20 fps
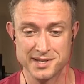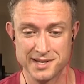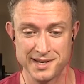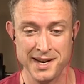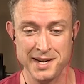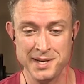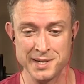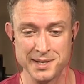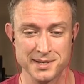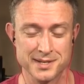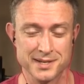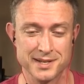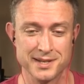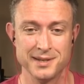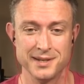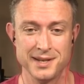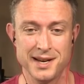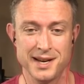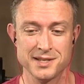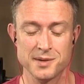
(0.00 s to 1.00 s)
statist
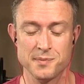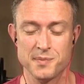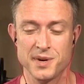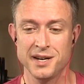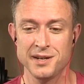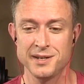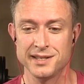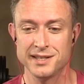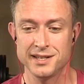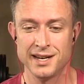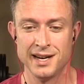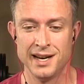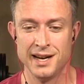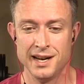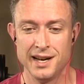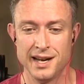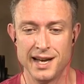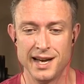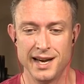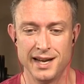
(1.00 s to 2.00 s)
as a parent.
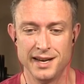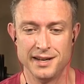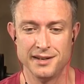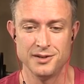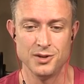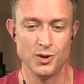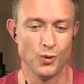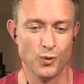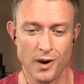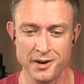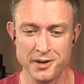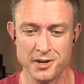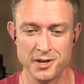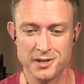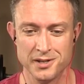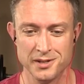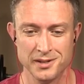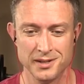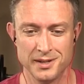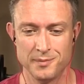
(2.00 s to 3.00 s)
And no
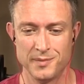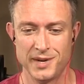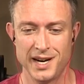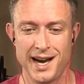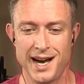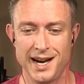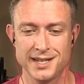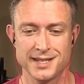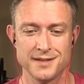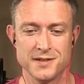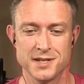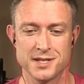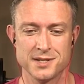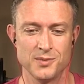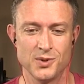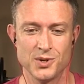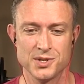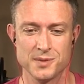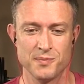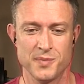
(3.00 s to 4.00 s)
wonder my
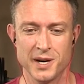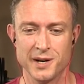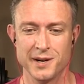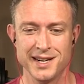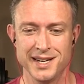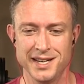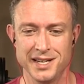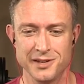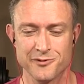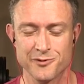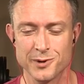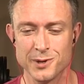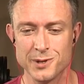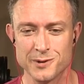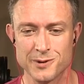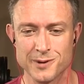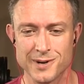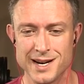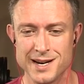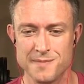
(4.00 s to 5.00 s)
activism wasn't bearing any
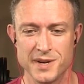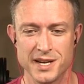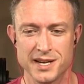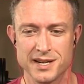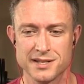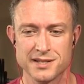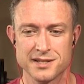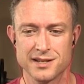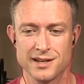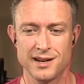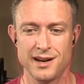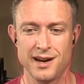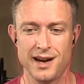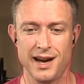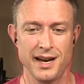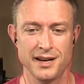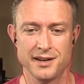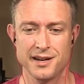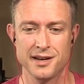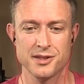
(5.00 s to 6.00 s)
fruit, right? Because I
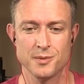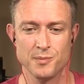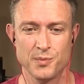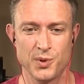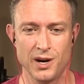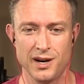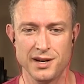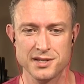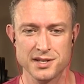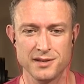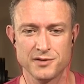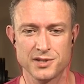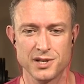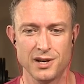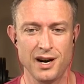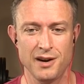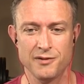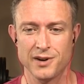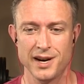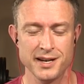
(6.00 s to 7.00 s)
had nothing positive to
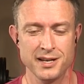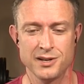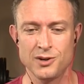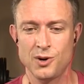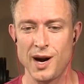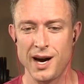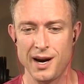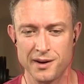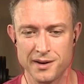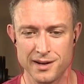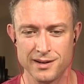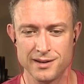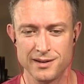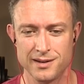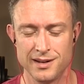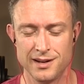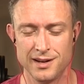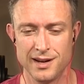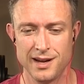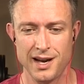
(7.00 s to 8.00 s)
offer. I didn't know
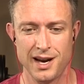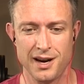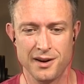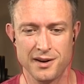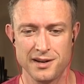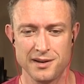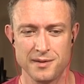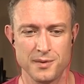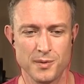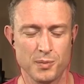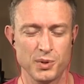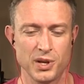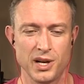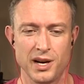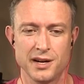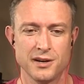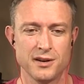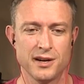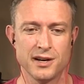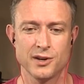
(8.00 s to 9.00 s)
how to
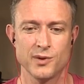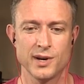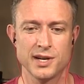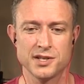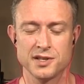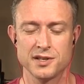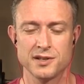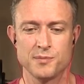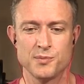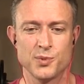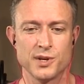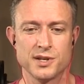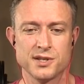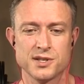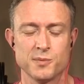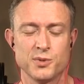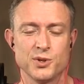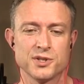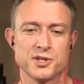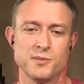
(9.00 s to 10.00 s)
apply non-aggression
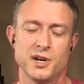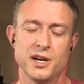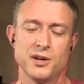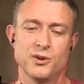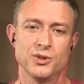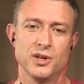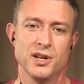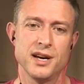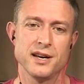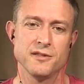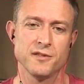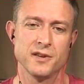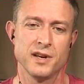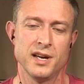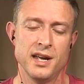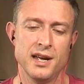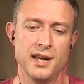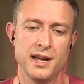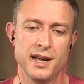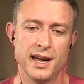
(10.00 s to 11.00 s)
principle to my own life.
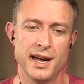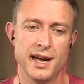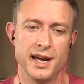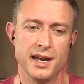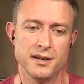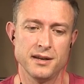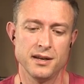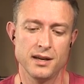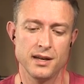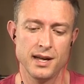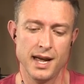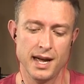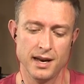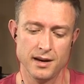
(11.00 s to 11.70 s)
And